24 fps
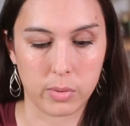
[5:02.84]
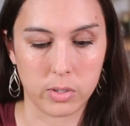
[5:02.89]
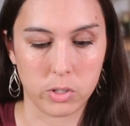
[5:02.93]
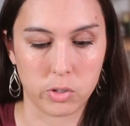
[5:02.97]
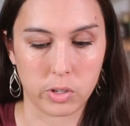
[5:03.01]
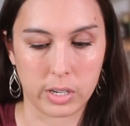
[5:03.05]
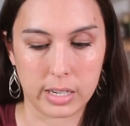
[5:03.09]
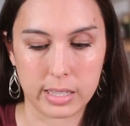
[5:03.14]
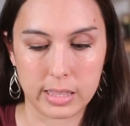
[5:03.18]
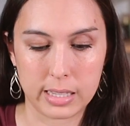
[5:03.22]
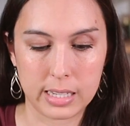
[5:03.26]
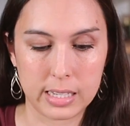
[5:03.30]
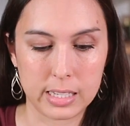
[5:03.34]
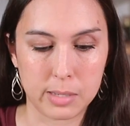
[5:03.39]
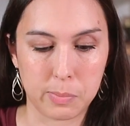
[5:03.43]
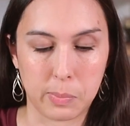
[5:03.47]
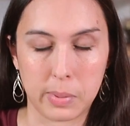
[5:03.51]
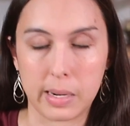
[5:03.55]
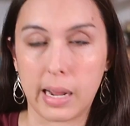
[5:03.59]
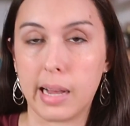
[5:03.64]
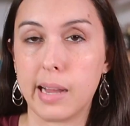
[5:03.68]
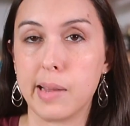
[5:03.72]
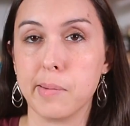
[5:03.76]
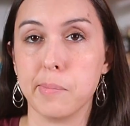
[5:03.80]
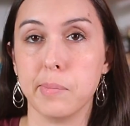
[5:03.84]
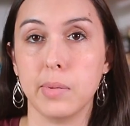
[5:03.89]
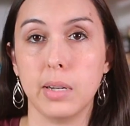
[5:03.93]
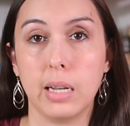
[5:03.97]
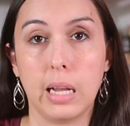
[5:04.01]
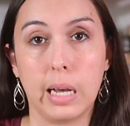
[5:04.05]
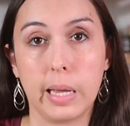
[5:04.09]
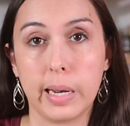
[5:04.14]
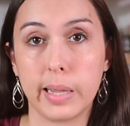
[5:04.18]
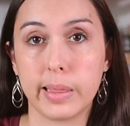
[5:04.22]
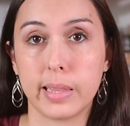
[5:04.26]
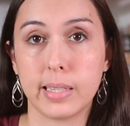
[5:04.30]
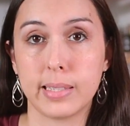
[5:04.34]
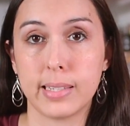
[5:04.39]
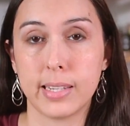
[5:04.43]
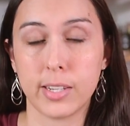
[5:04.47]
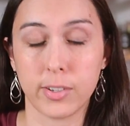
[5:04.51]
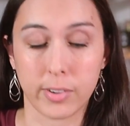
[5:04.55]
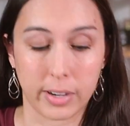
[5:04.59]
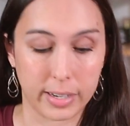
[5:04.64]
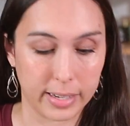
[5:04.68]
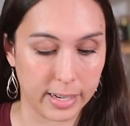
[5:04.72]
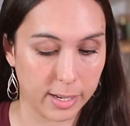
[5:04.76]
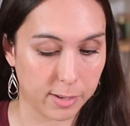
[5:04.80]
I would drain these, but I'm not at the
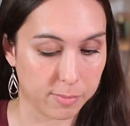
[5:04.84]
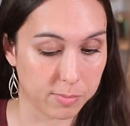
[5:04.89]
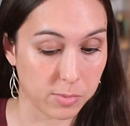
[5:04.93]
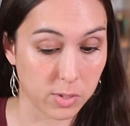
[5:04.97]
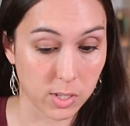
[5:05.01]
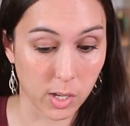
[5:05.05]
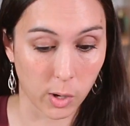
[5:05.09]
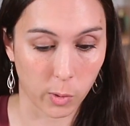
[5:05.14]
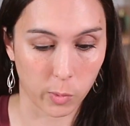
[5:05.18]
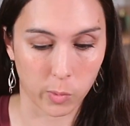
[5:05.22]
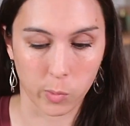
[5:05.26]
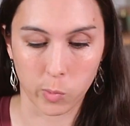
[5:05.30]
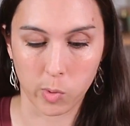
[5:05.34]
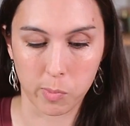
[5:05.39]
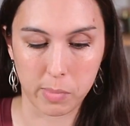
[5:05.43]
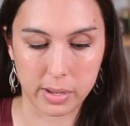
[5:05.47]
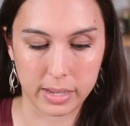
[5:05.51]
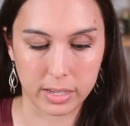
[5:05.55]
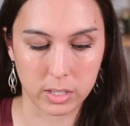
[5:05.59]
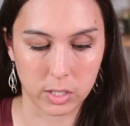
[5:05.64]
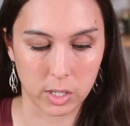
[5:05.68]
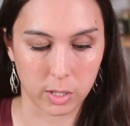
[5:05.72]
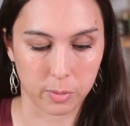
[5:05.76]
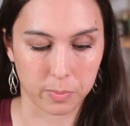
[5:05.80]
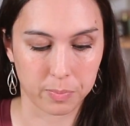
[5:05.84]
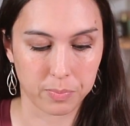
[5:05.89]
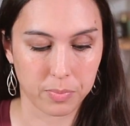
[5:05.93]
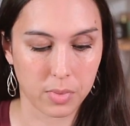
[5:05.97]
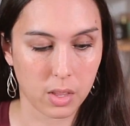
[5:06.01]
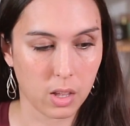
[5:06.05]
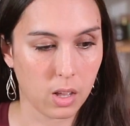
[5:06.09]
sink right now, so we're making do.